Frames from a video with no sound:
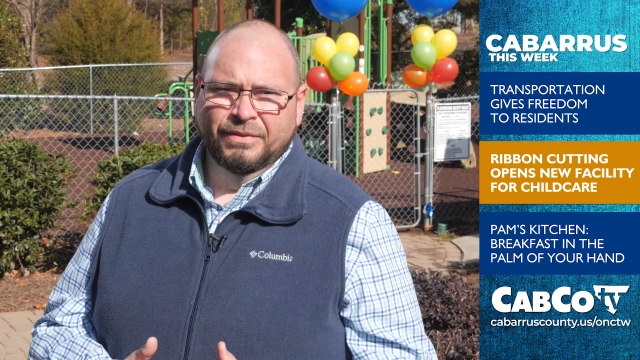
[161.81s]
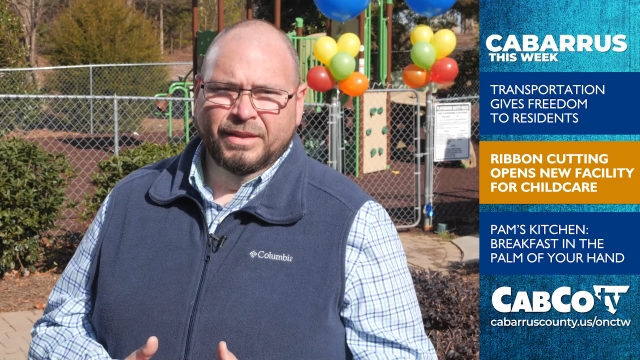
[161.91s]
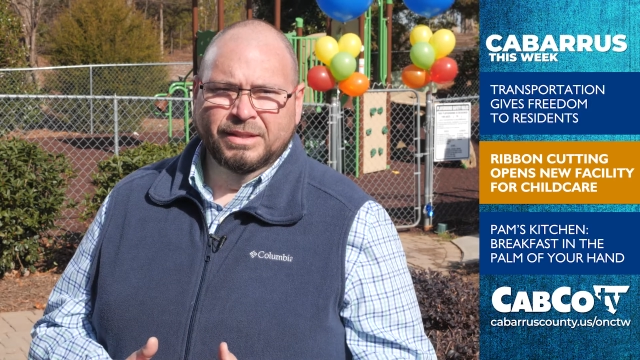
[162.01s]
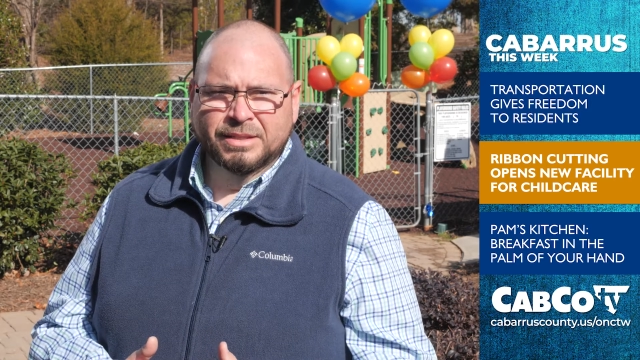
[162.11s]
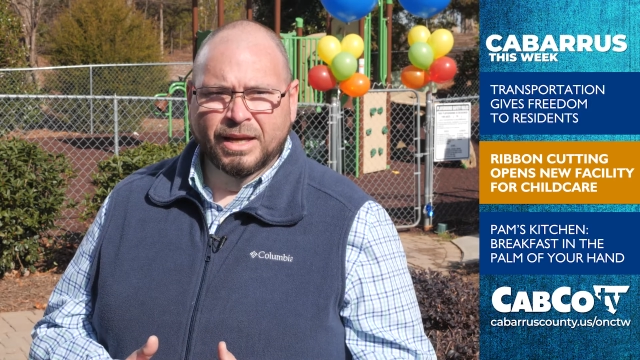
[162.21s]

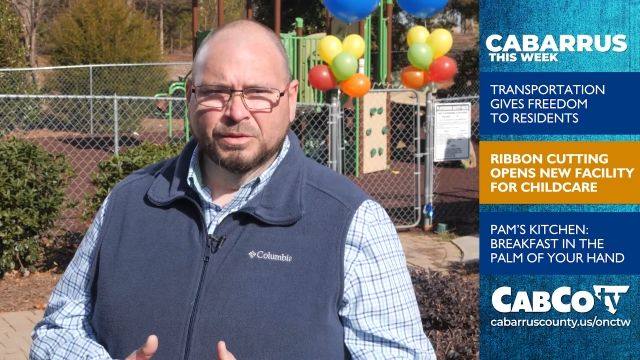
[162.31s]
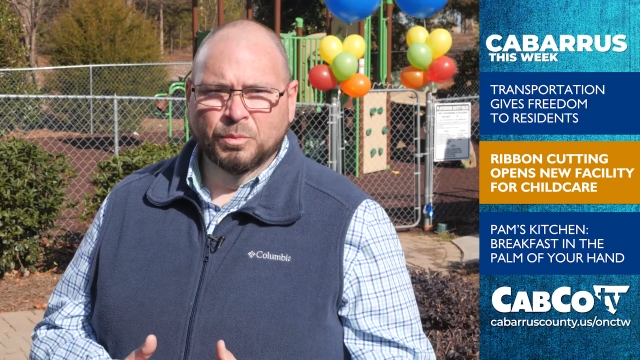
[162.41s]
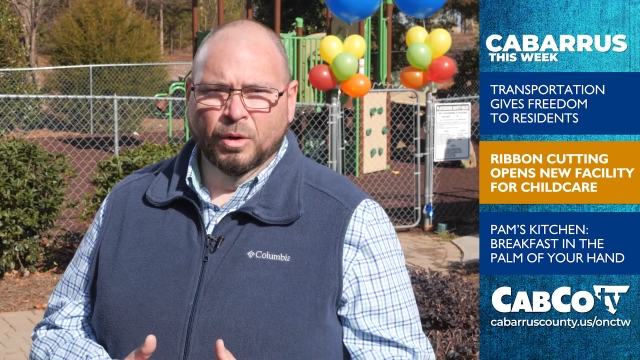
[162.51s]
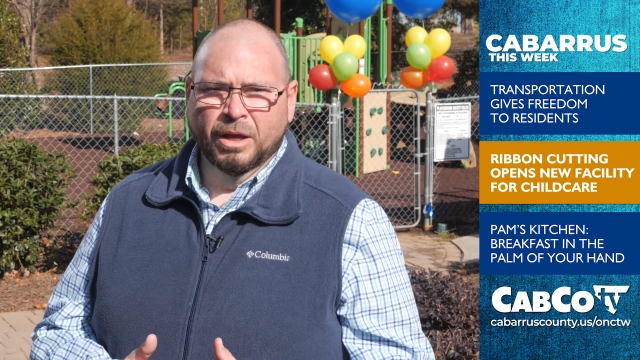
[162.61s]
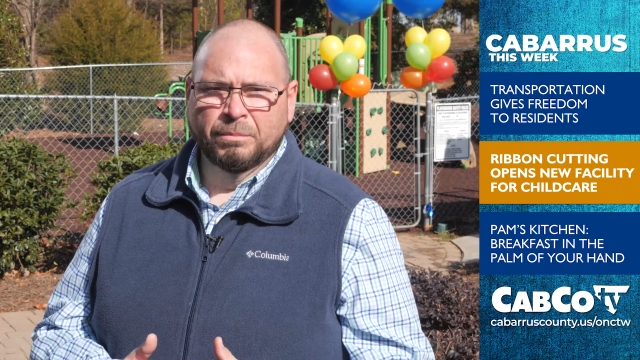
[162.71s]
These days,
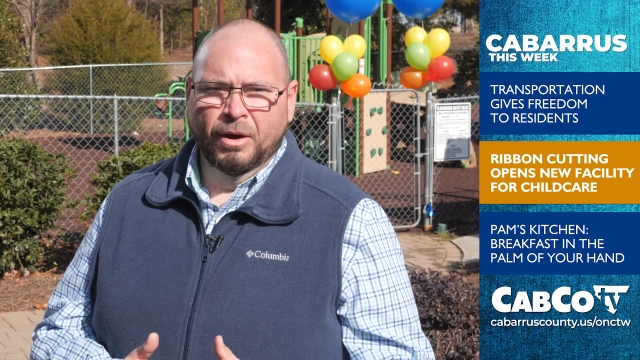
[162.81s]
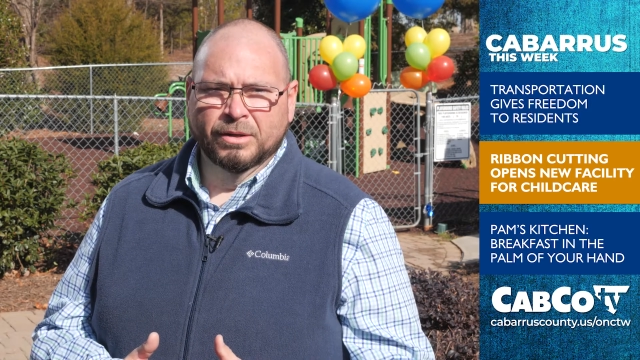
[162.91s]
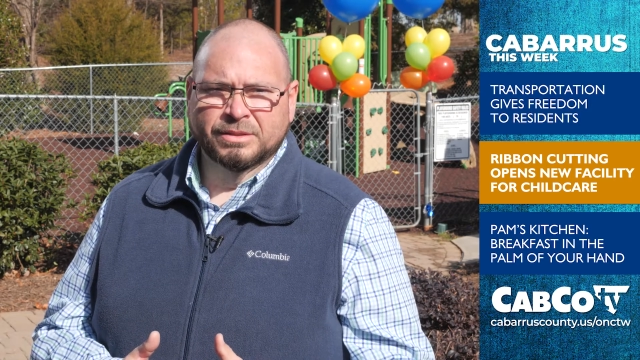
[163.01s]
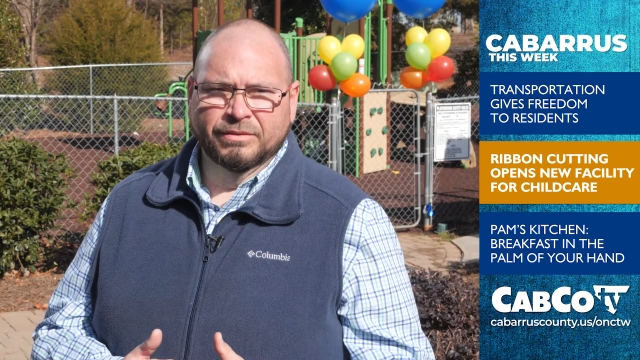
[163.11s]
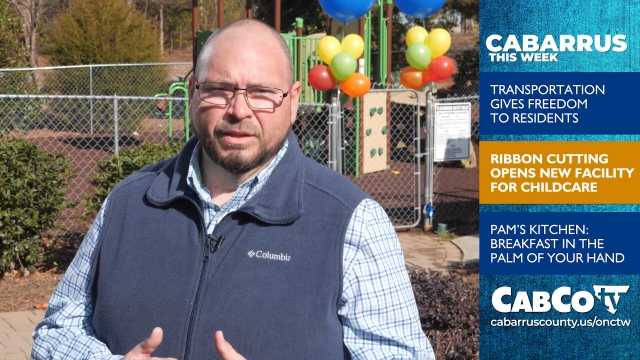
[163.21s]
working
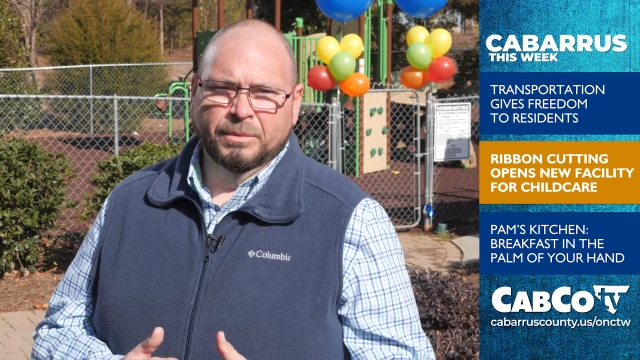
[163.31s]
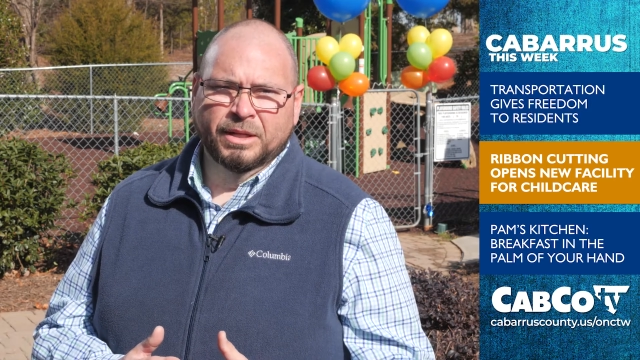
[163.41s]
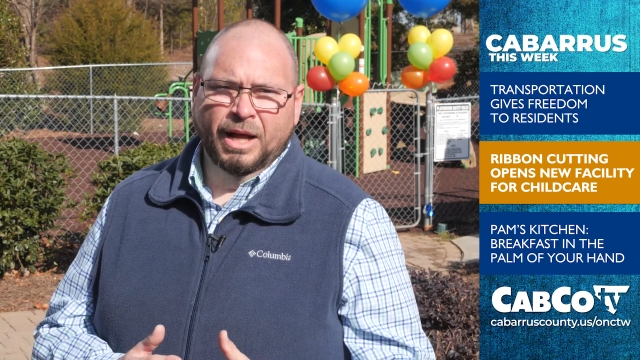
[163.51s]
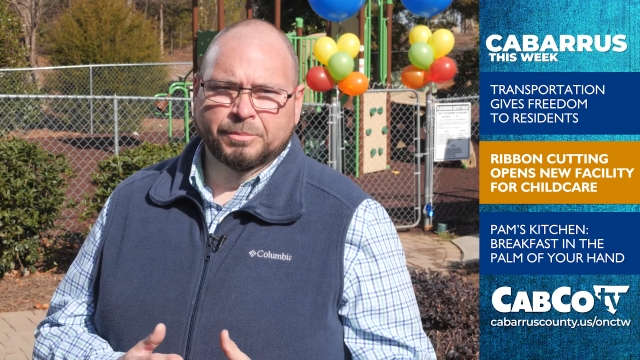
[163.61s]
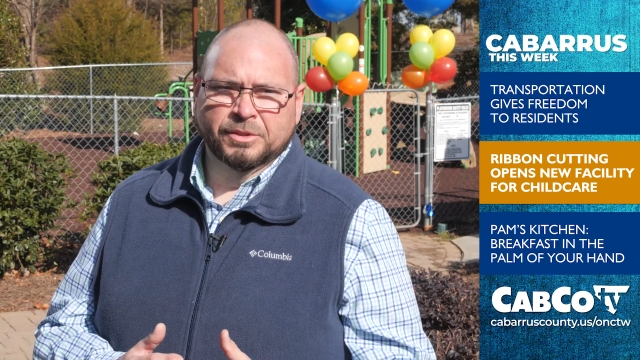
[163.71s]
parents have limited
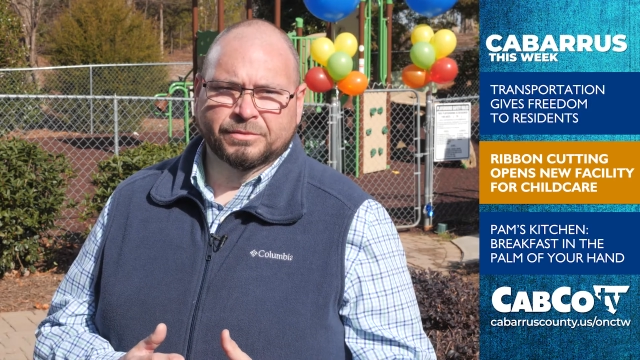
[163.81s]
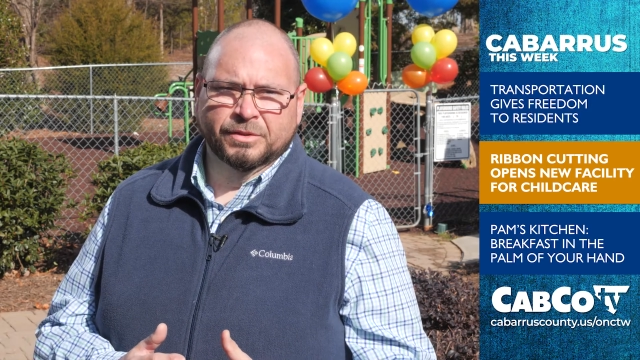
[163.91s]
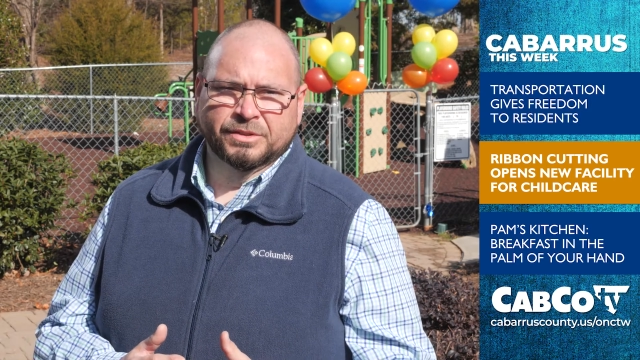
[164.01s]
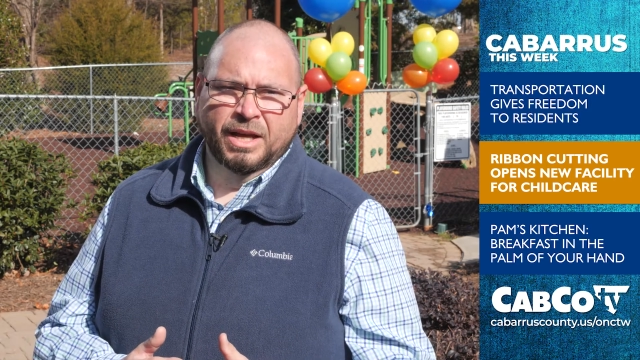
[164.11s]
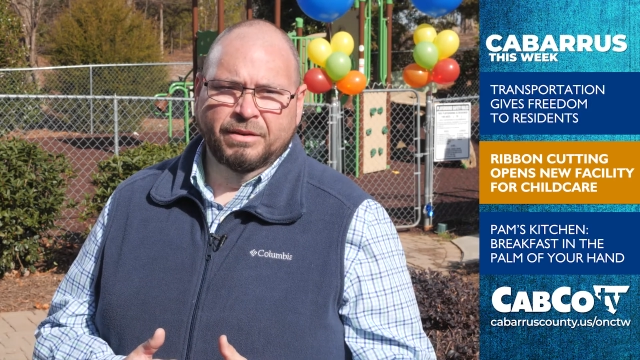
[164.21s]
options for
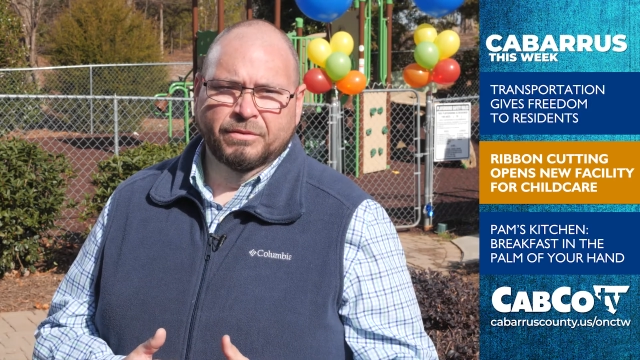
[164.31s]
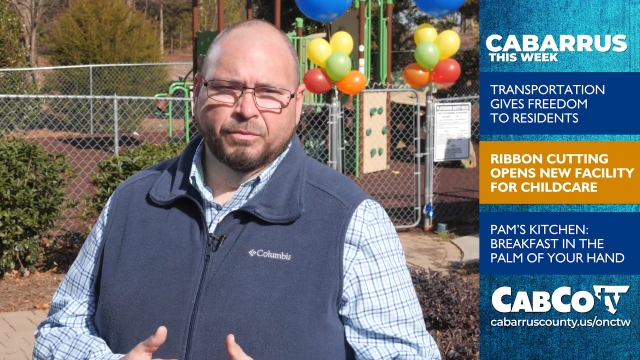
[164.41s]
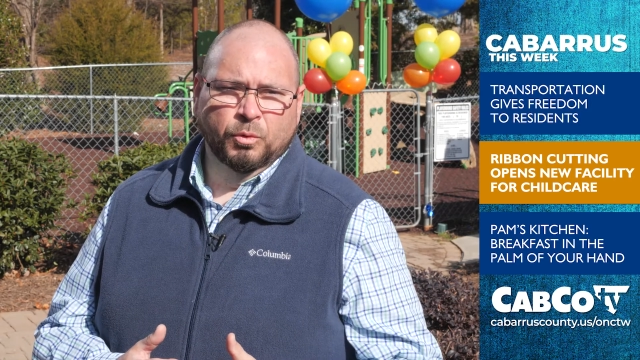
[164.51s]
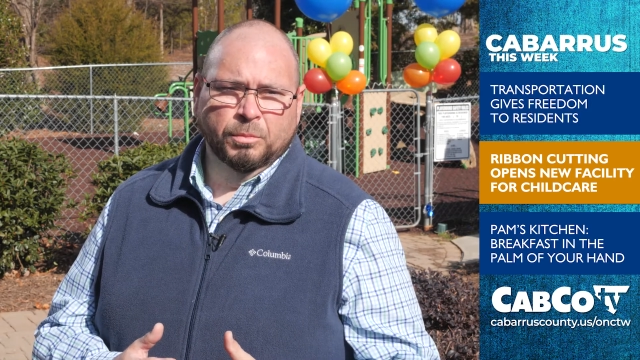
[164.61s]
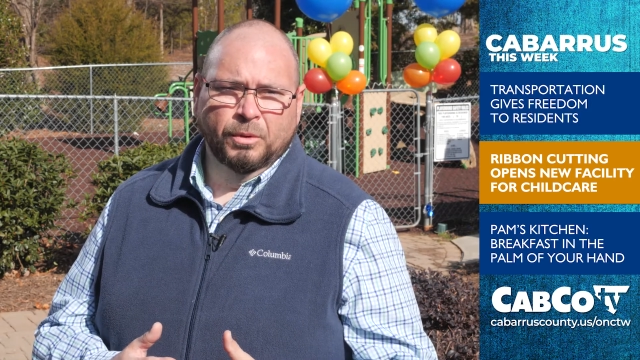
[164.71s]
safe,
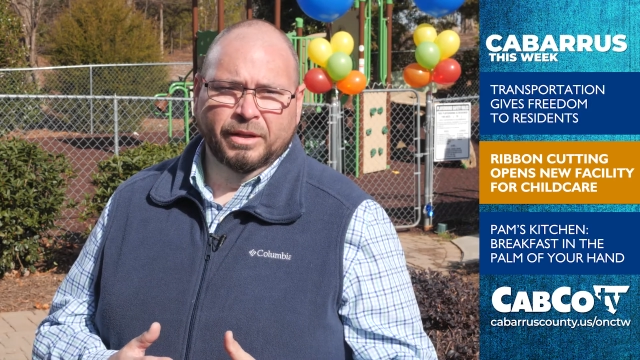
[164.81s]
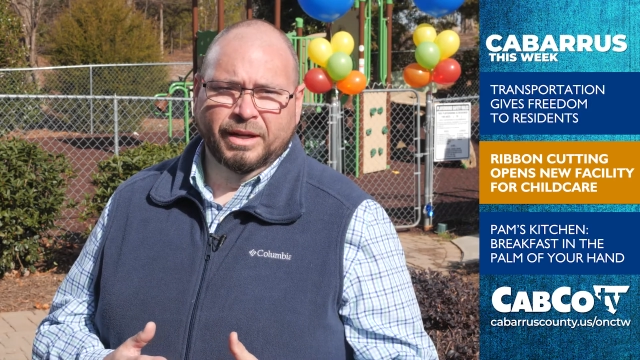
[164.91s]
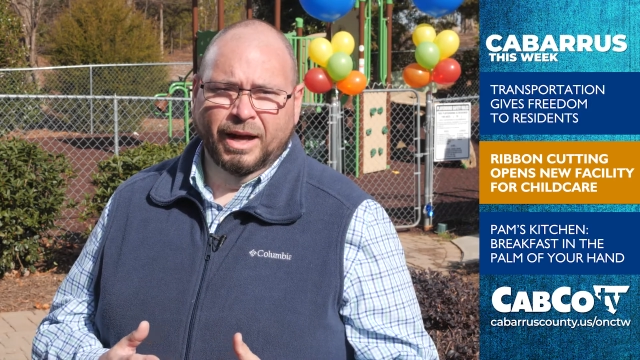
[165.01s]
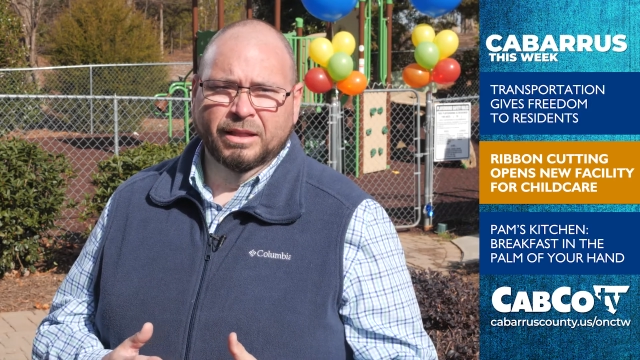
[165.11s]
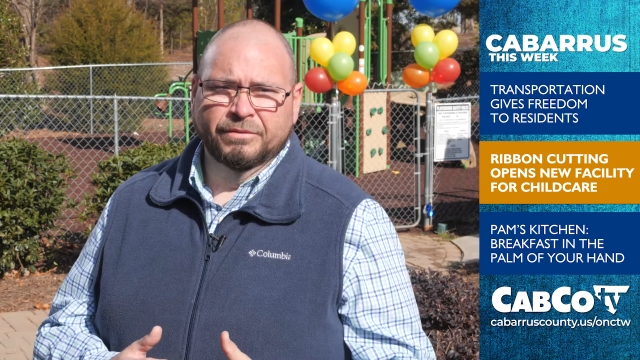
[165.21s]
affordable, and
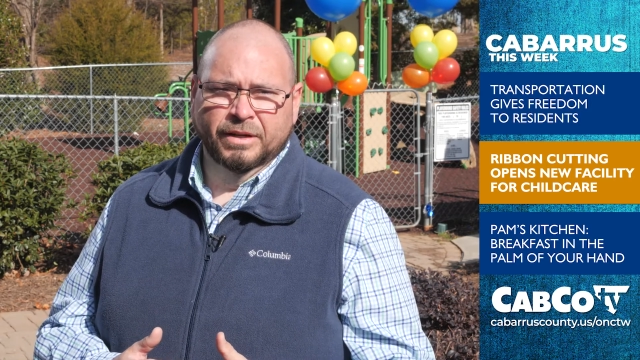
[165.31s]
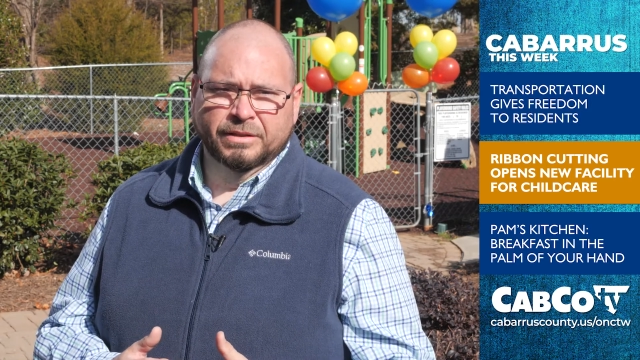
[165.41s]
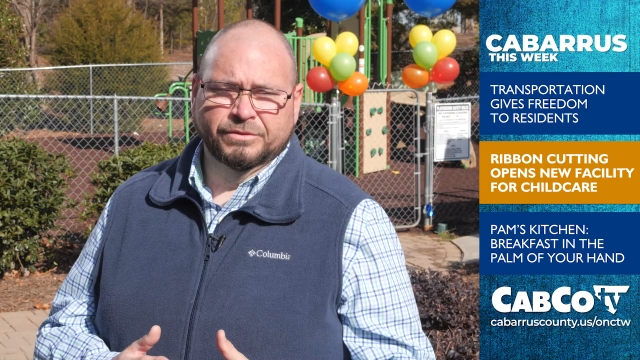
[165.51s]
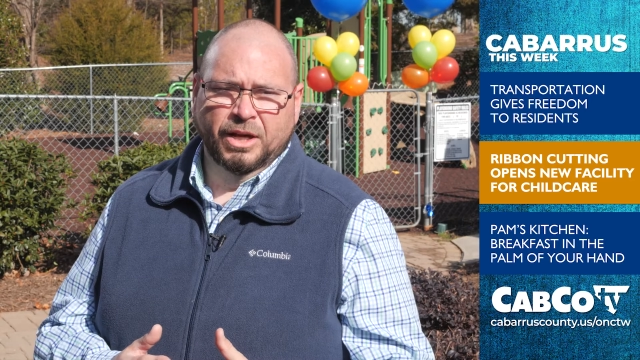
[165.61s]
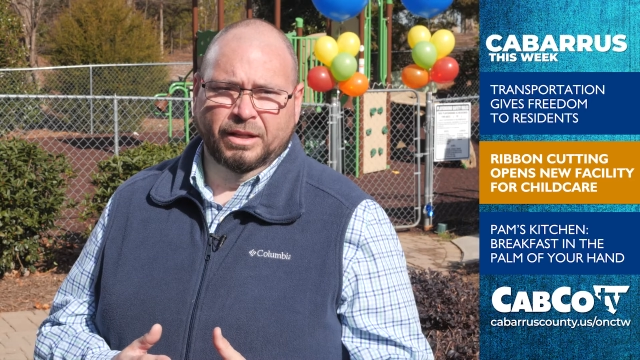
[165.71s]
highly
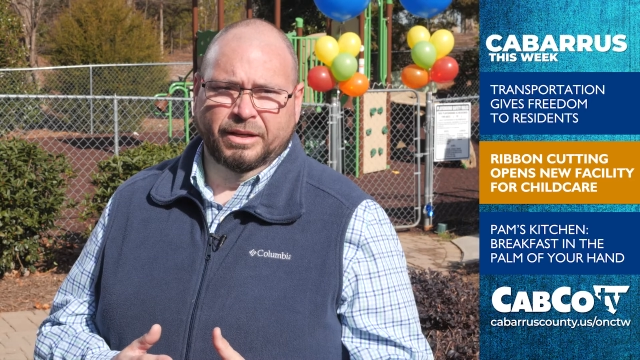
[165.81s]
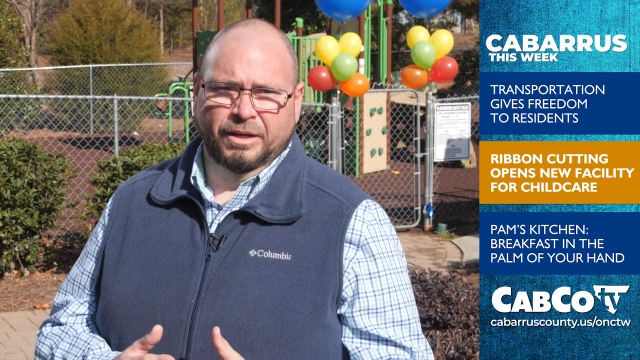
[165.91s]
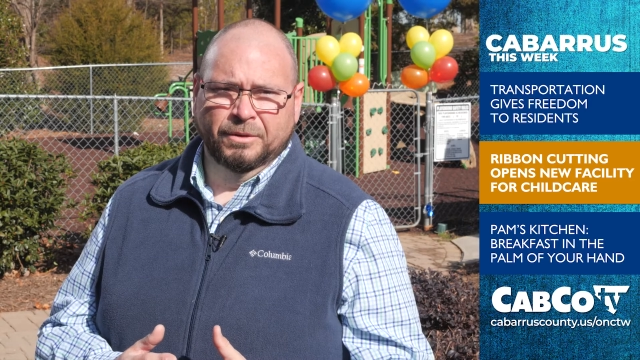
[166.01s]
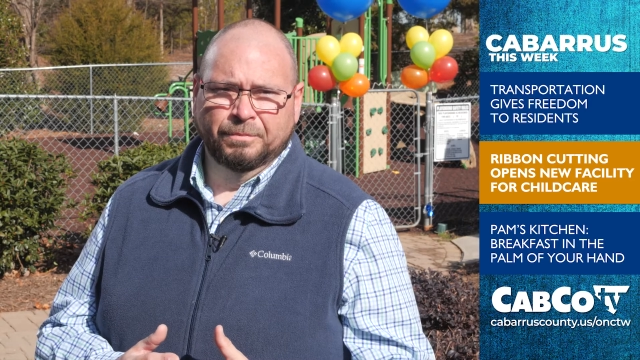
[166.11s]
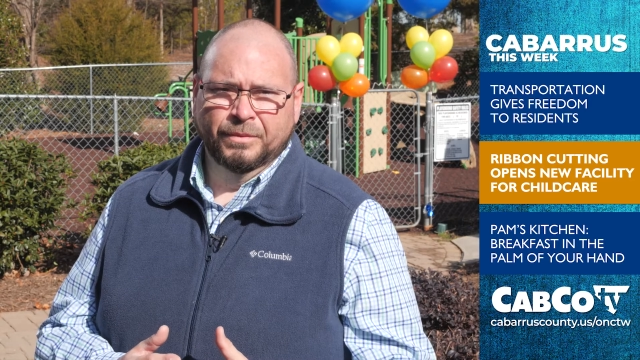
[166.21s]
effective
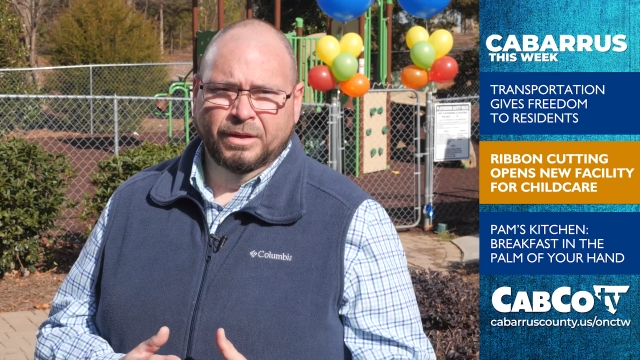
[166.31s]
childcare.